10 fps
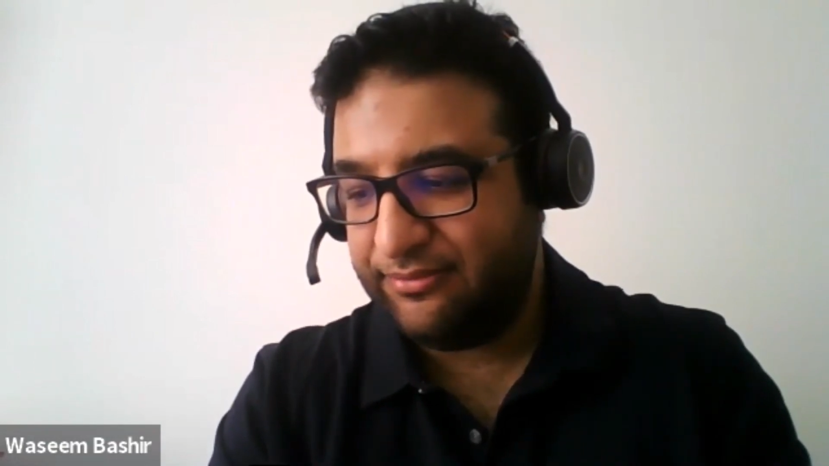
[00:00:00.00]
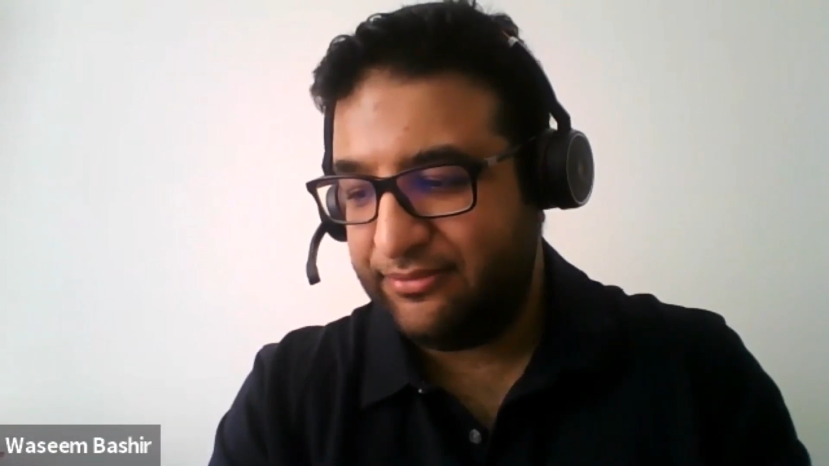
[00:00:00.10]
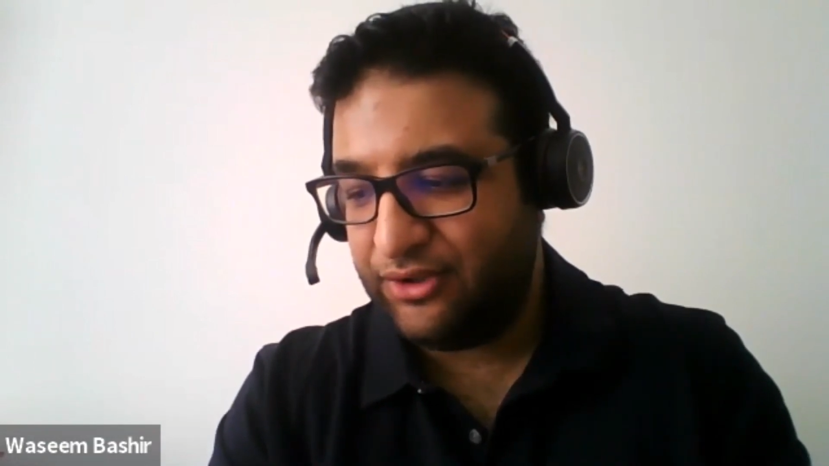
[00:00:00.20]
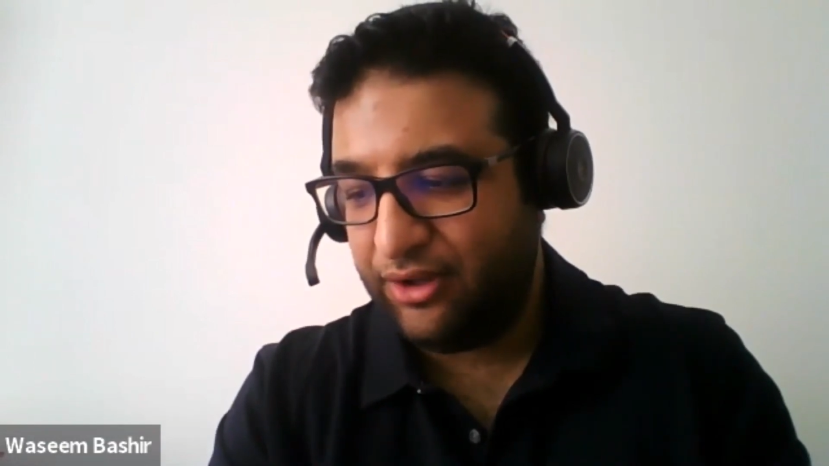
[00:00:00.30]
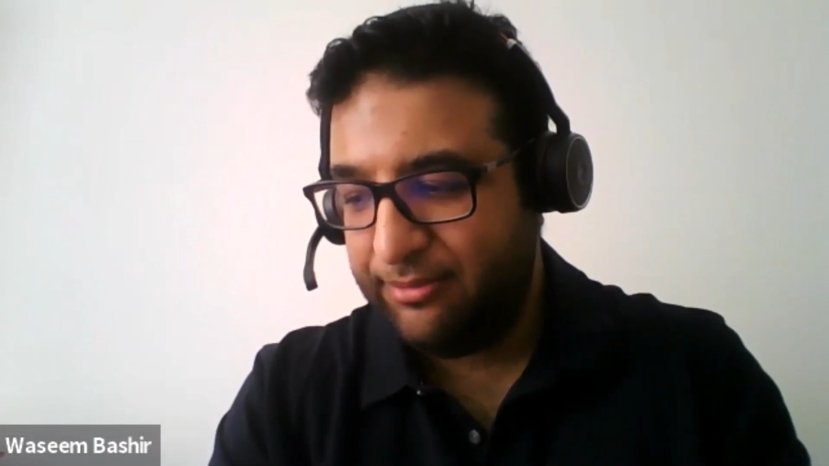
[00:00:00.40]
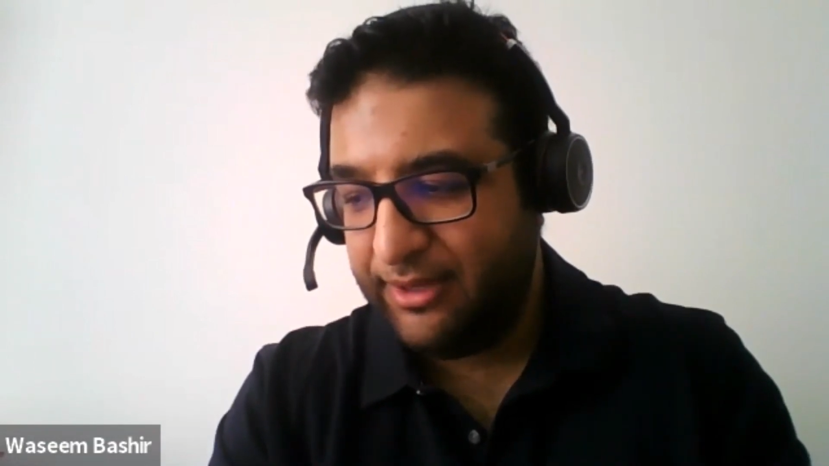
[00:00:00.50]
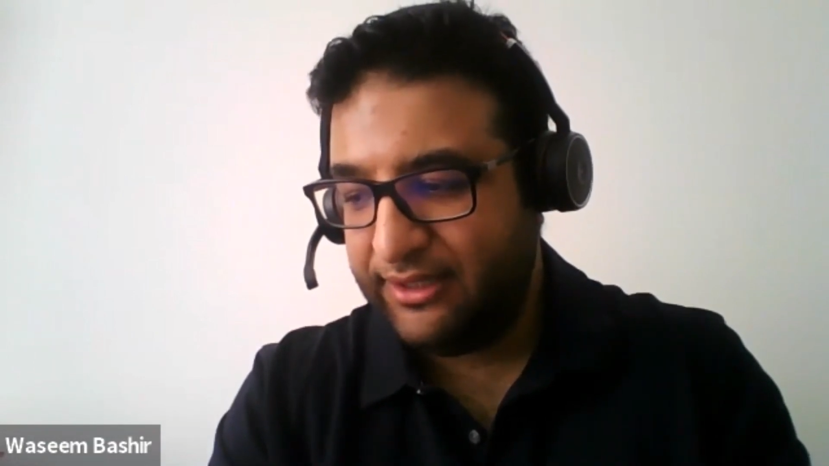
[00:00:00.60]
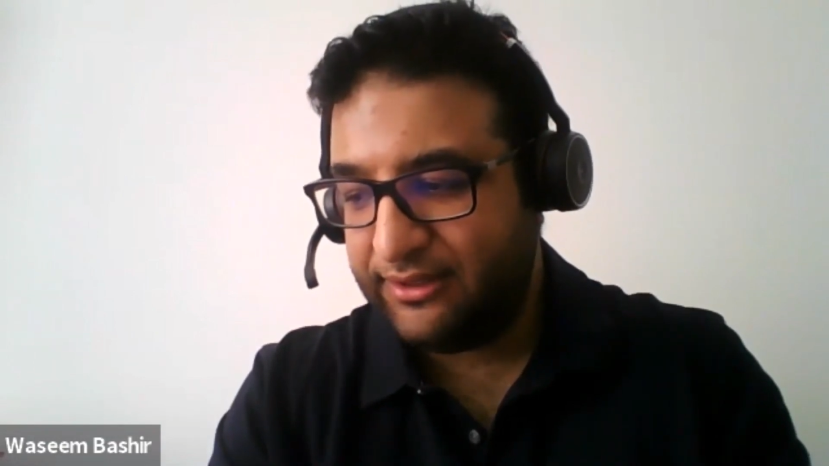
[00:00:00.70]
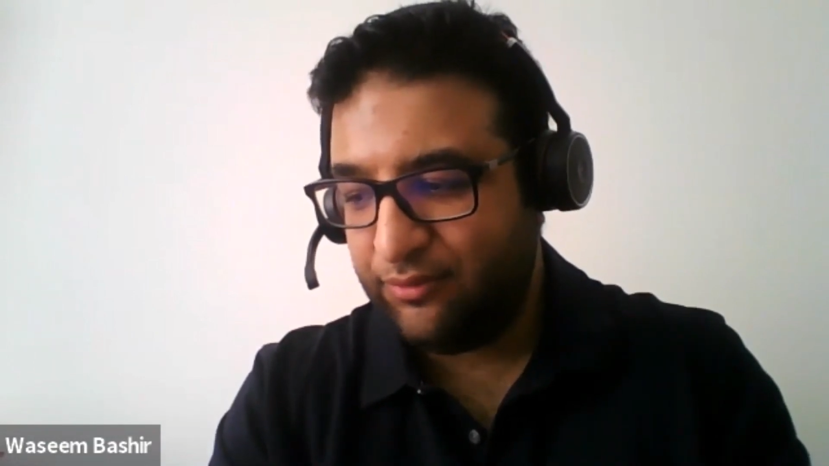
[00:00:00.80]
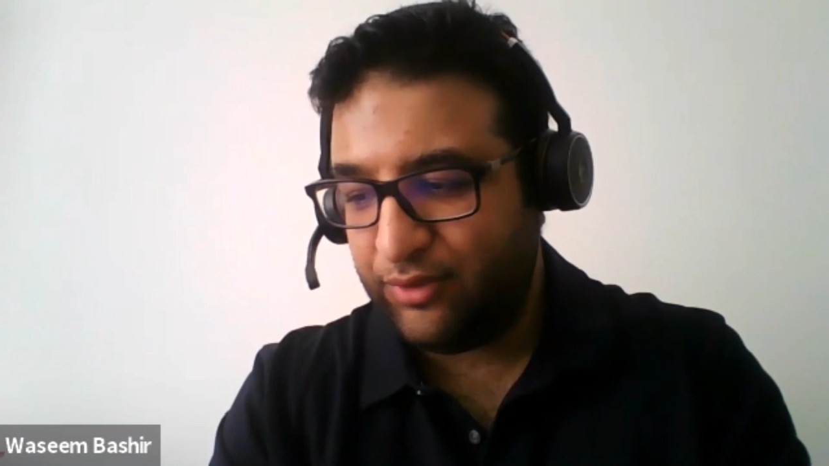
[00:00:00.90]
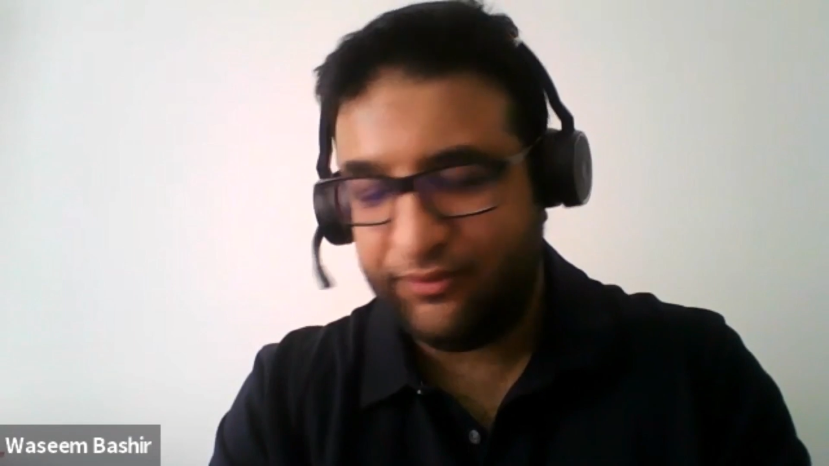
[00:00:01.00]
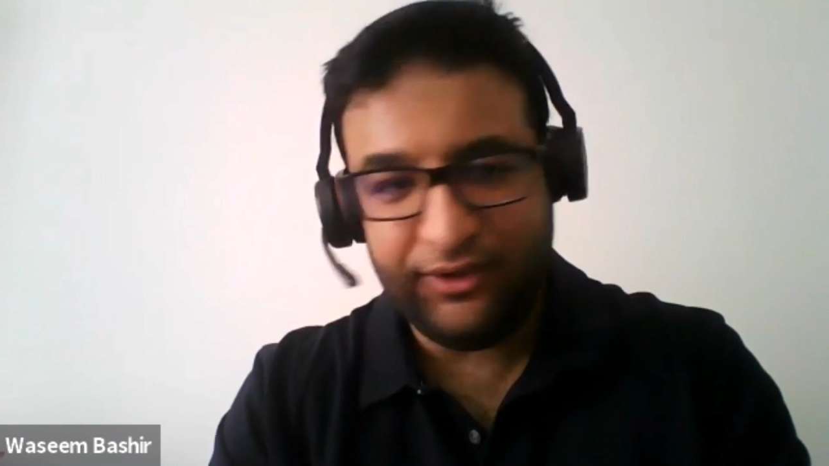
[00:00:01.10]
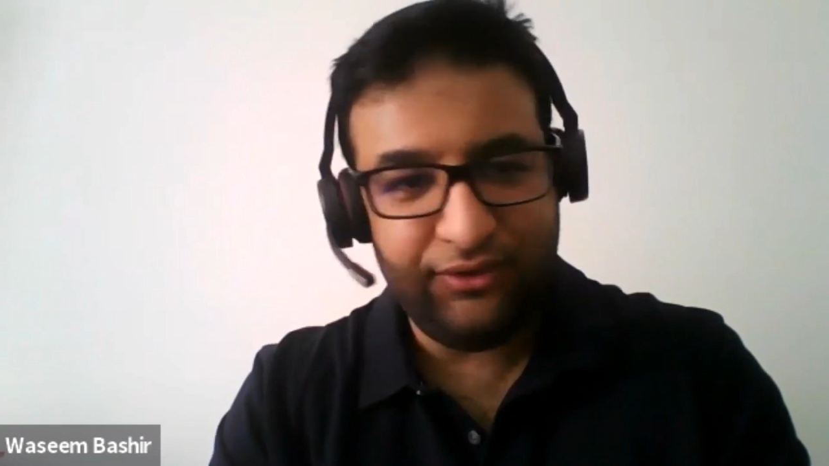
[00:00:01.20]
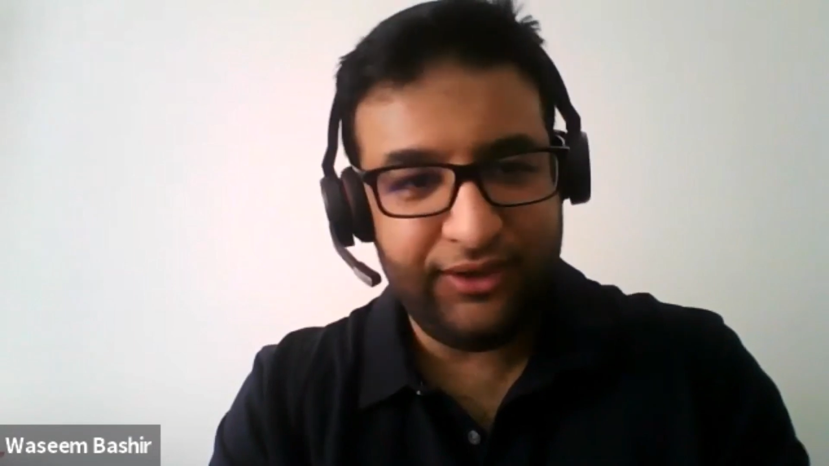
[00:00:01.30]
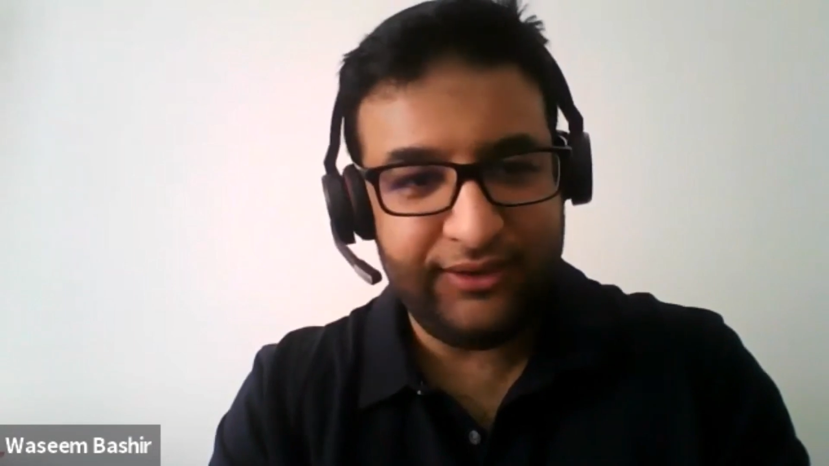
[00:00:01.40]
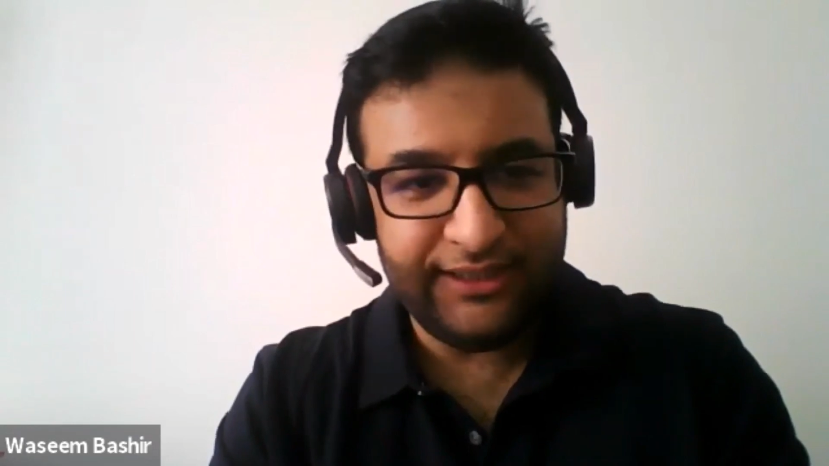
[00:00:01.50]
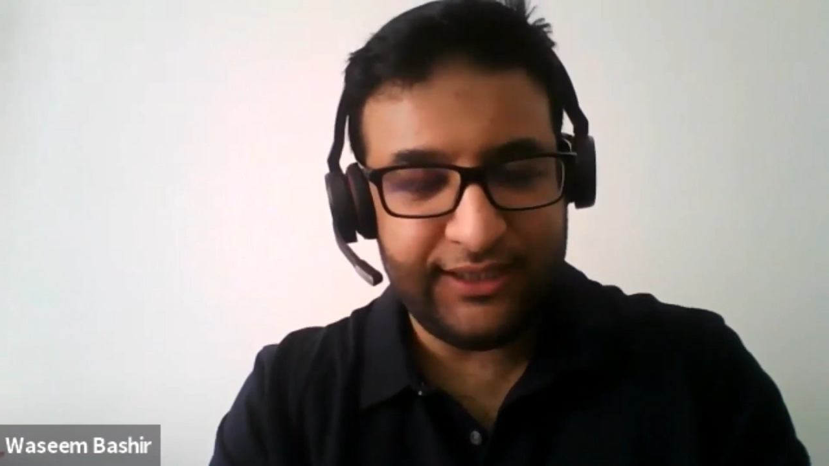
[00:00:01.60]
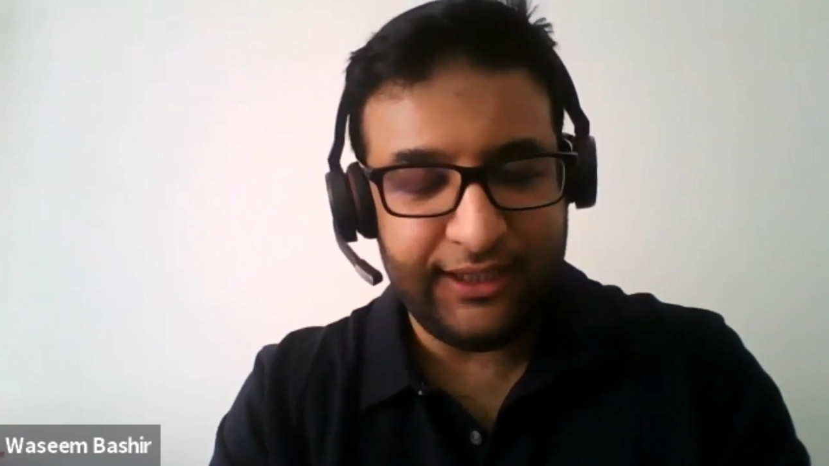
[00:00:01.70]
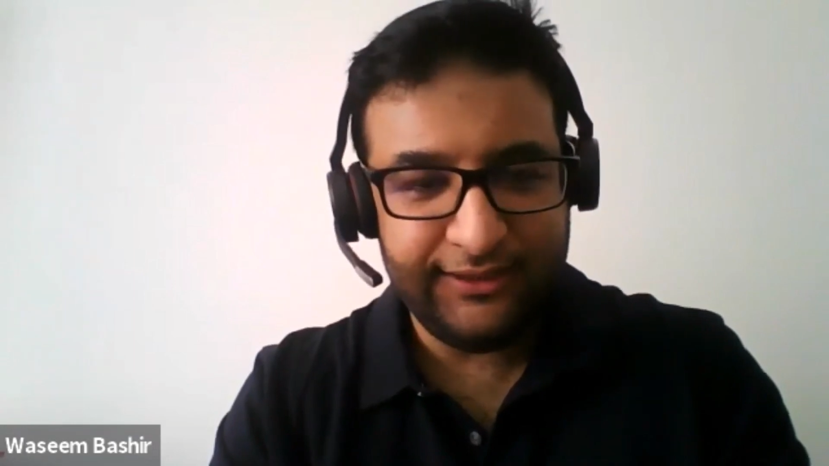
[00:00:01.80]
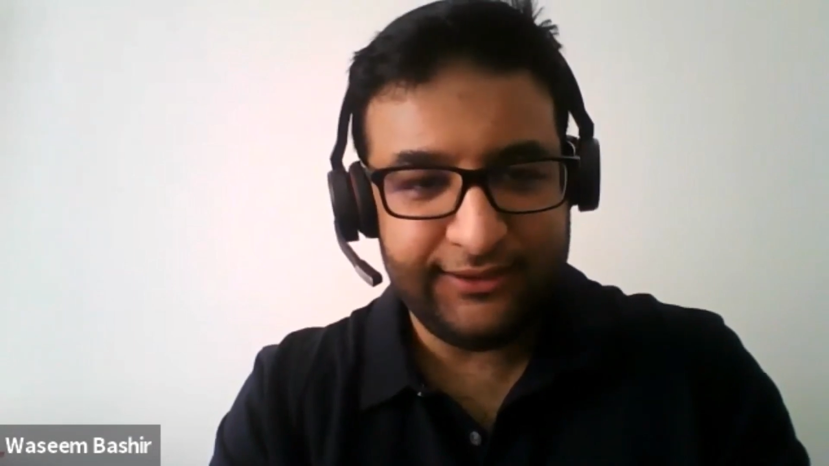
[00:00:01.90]
Document what we're doing these
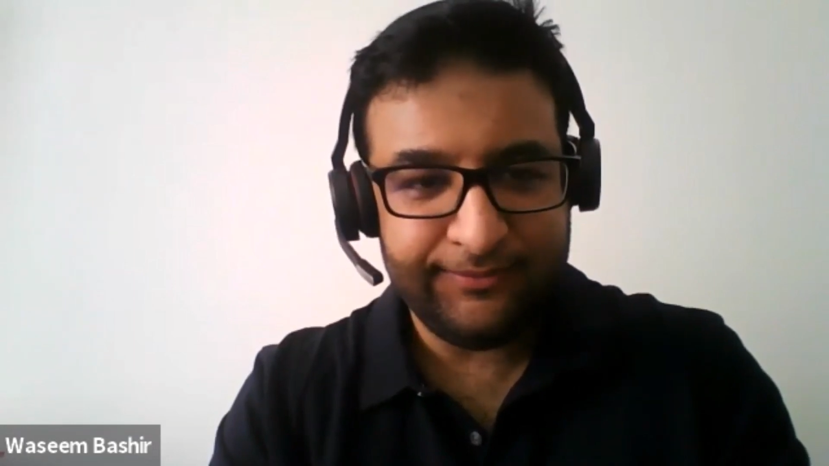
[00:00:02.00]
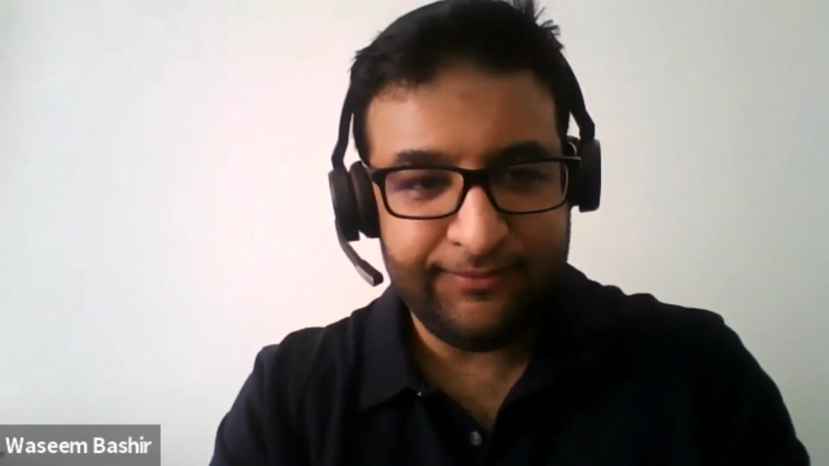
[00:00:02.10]
days